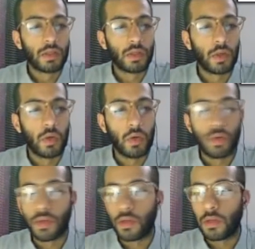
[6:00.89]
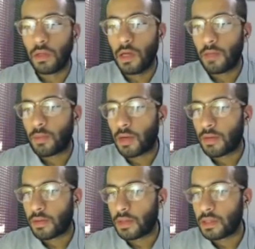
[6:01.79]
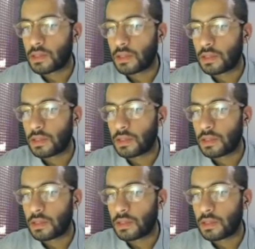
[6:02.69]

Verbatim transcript: So the null hypothesis